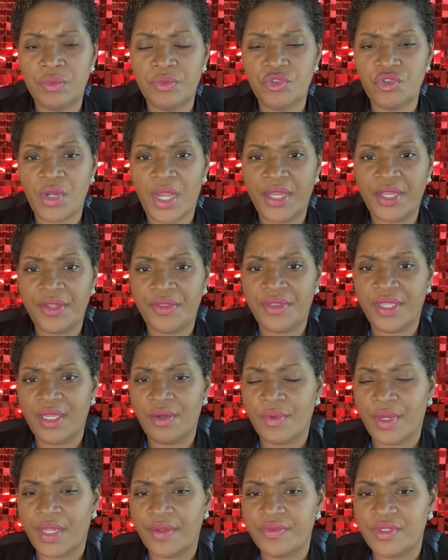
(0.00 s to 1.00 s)
I'm trying to think
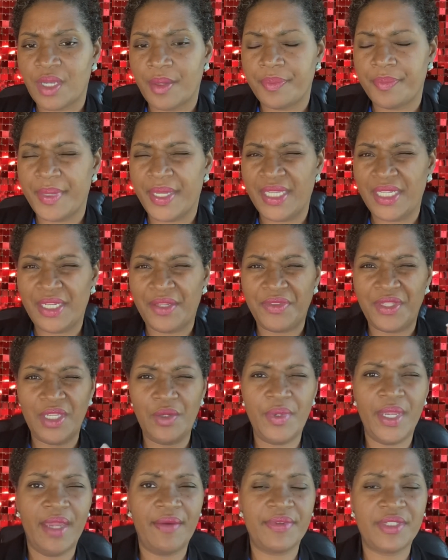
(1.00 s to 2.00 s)
right off top of my head. I think
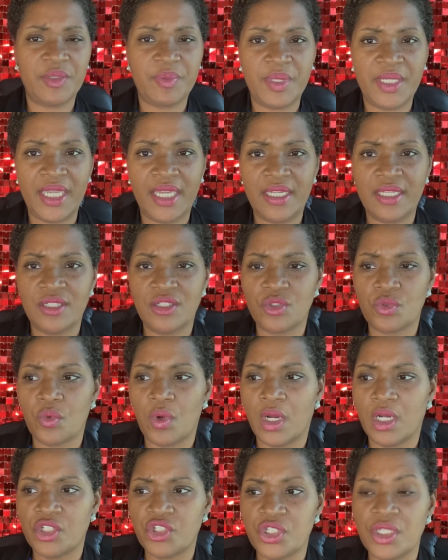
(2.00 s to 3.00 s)
we have a spaghetti
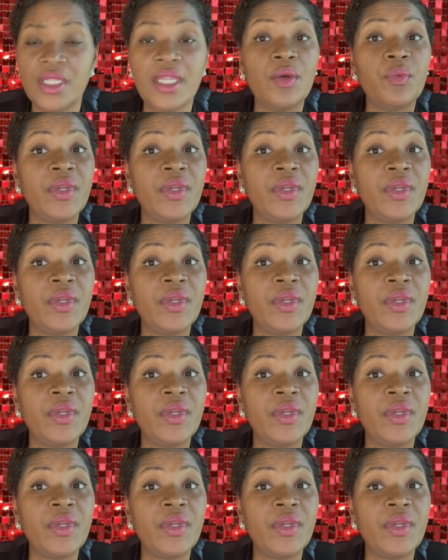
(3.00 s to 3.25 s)
squash in it.